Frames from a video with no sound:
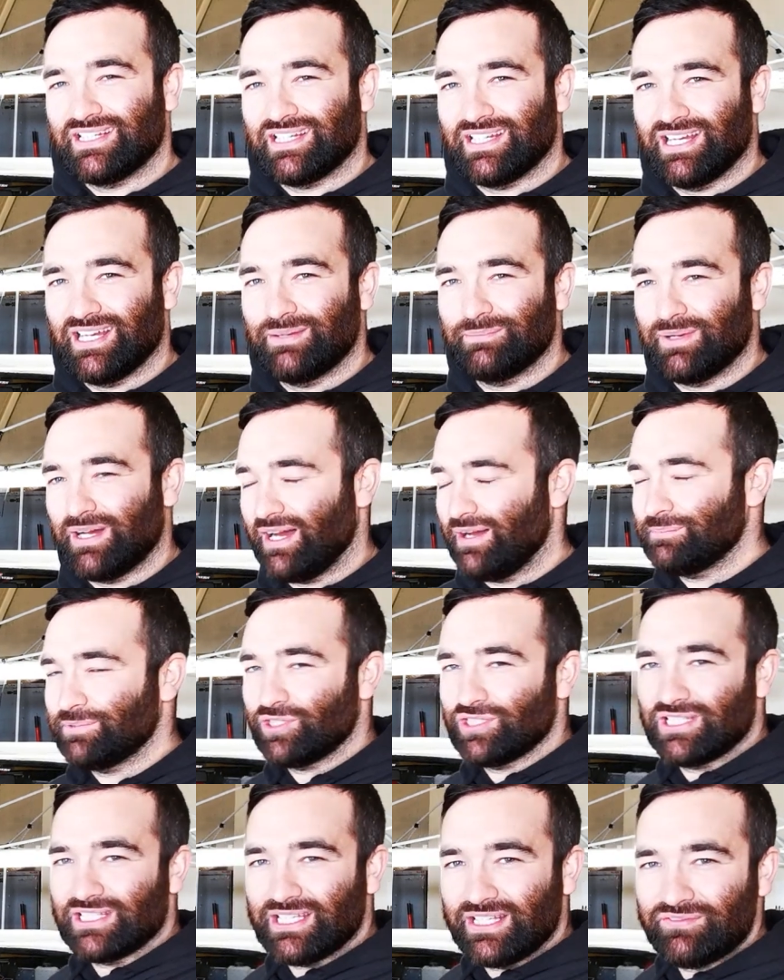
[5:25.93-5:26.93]
I'm
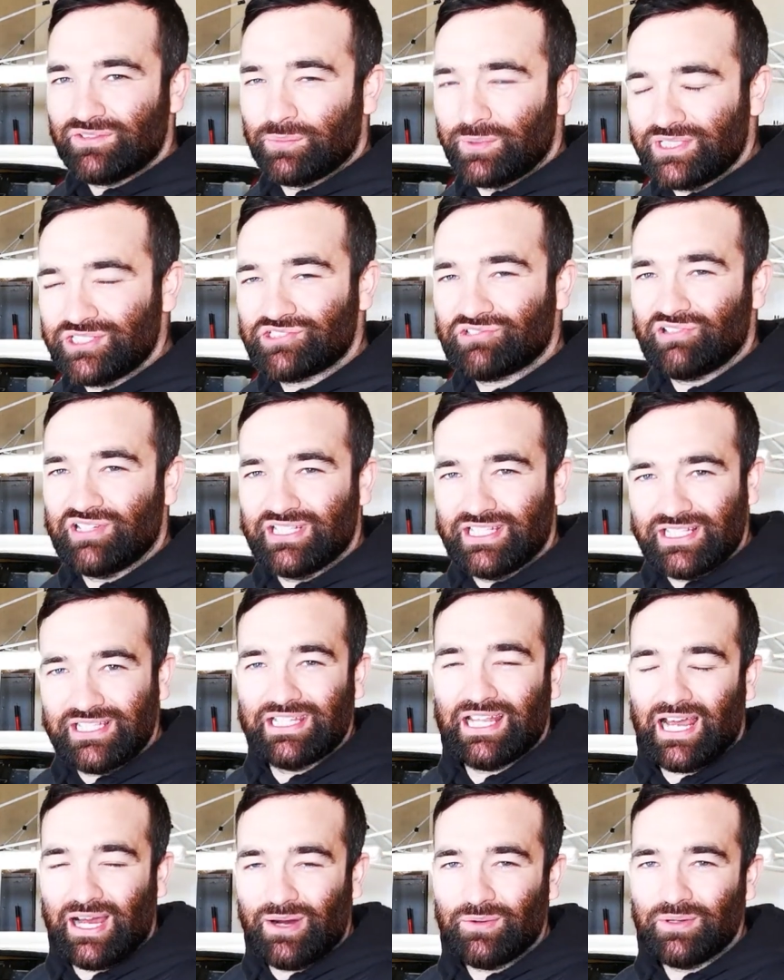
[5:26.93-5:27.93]
going to leave the windscreen in
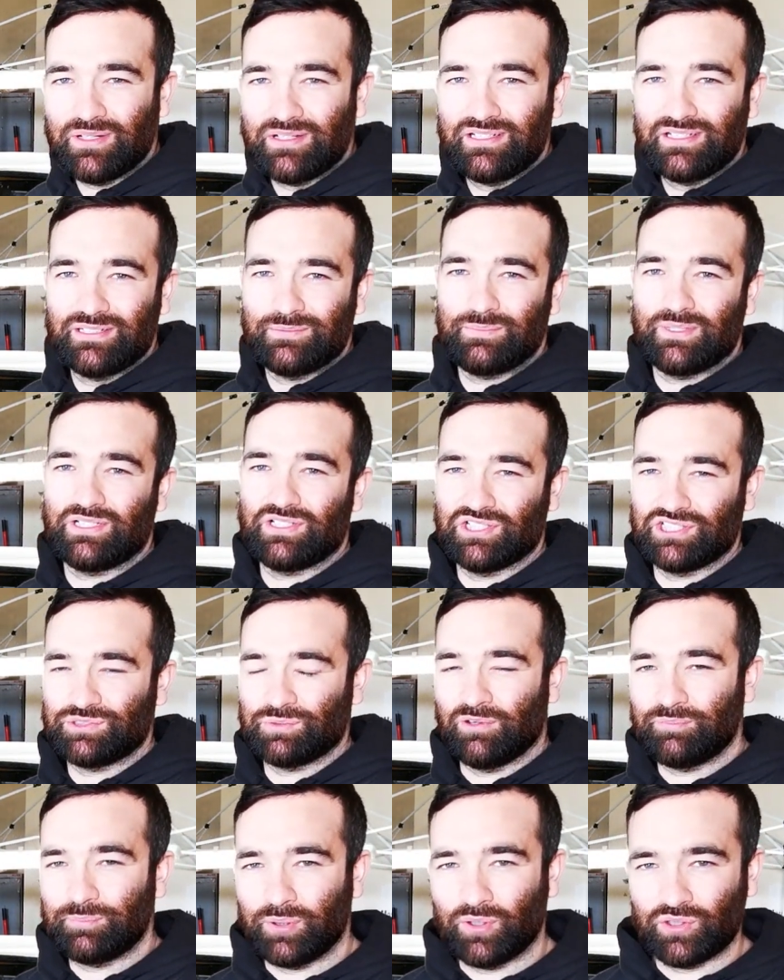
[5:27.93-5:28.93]
now because
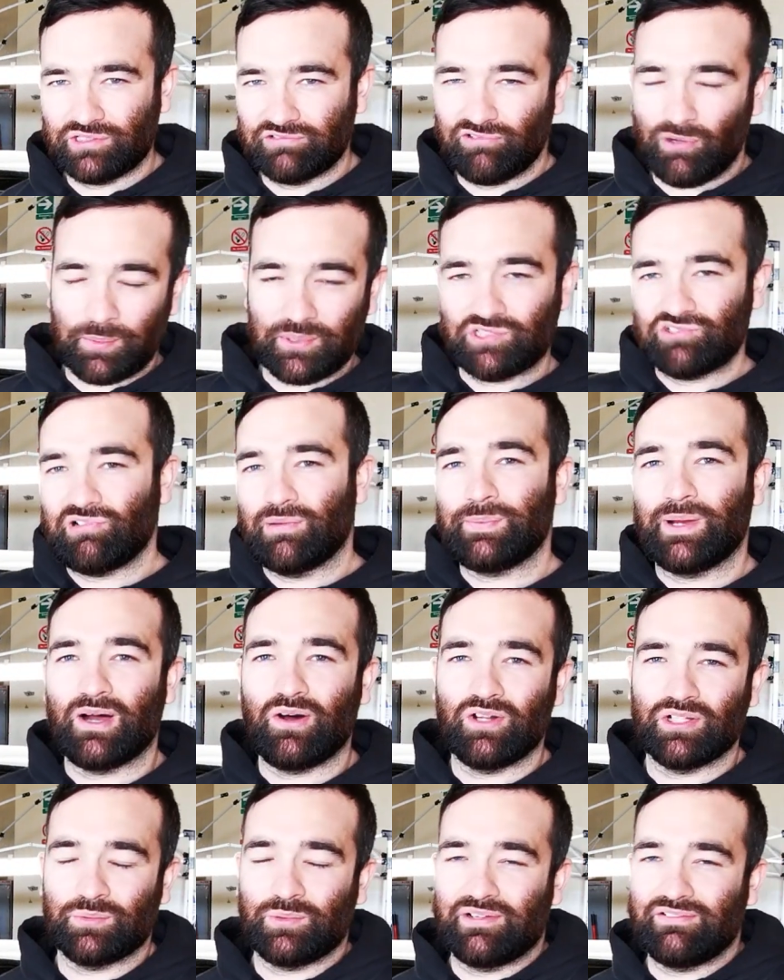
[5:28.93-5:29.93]
we've pulled the rubber strip
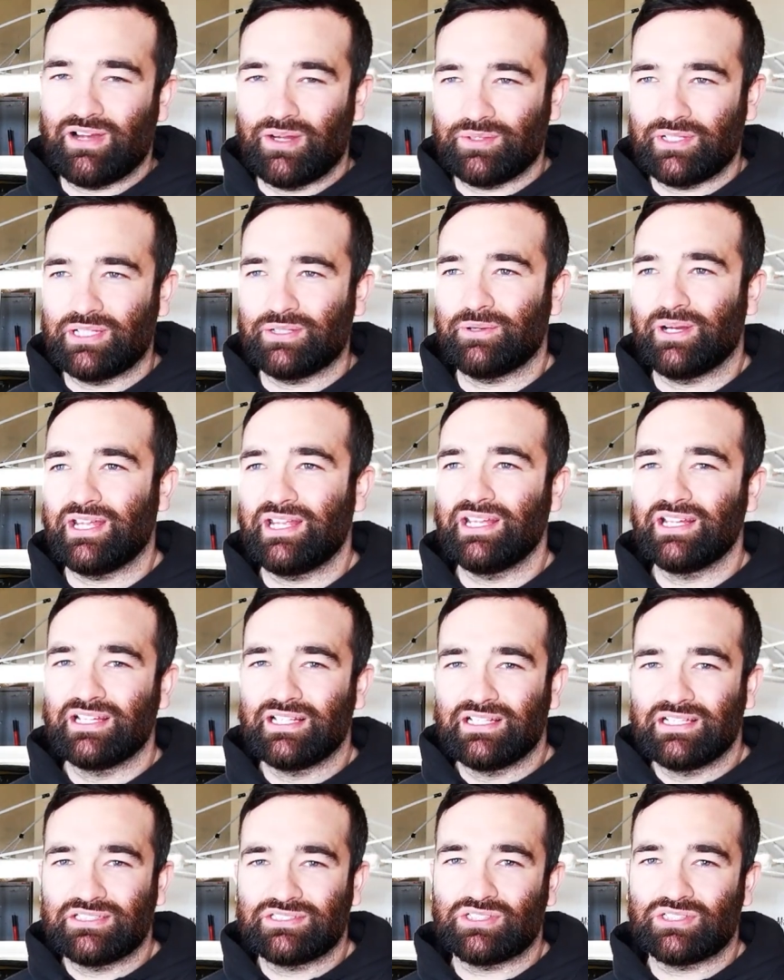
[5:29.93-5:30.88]
out all the way around anyway,